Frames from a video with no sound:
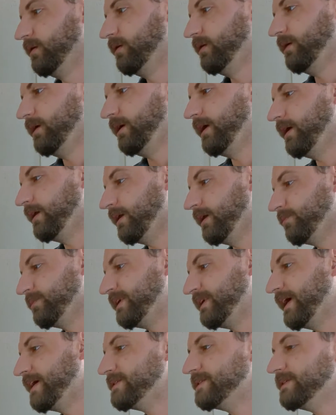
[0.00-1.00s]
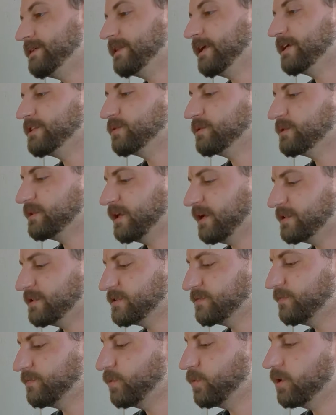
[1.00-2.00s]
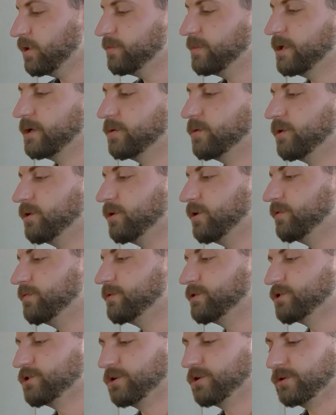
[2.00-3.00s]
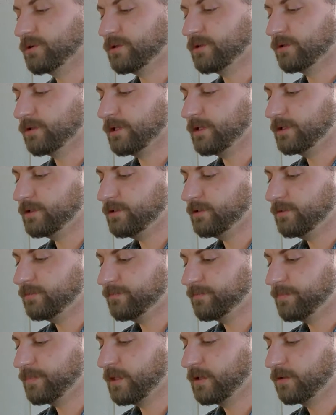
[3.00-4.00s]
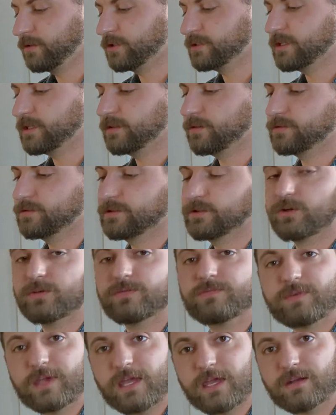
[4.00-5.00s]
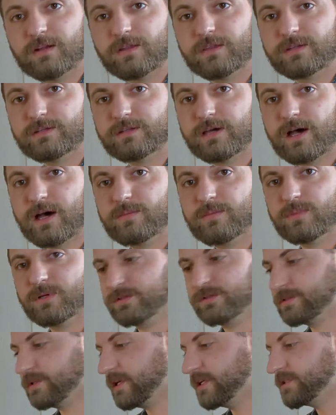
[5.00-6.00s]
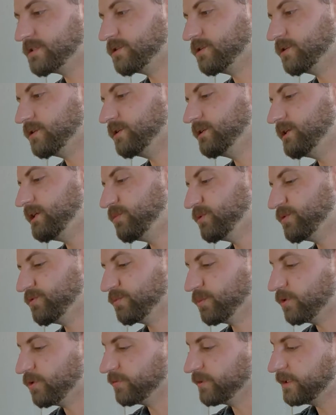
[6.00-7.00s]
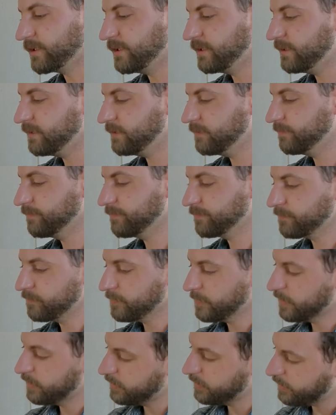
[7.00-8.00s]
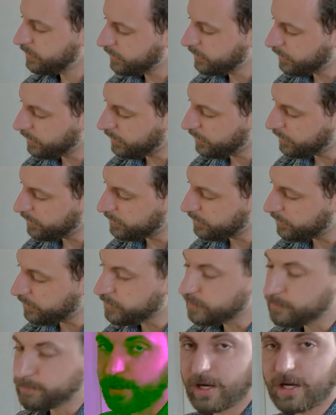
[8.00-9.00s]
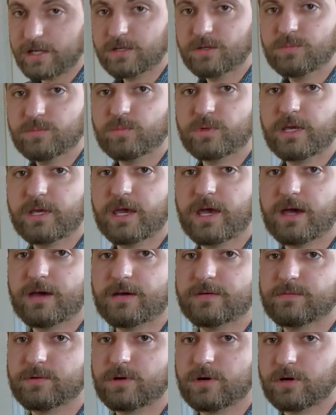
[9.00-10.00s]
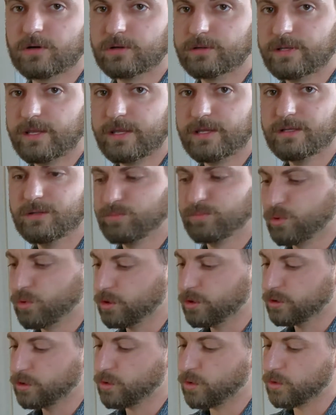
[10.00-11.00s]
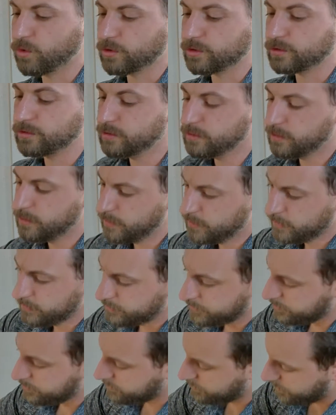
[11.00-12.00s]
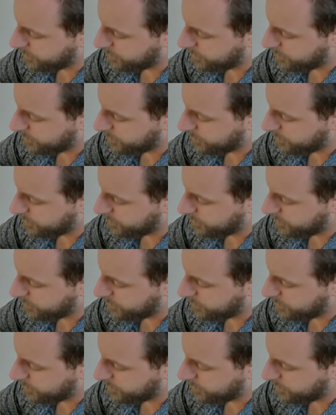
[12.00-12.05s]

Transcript: And I'm guessing that's what that's for, but I won't know for sure until later. Looks like there's a little fan on the top, so that's good. Keep it from overheating. And on the bottom, we have our data port cord. So let's go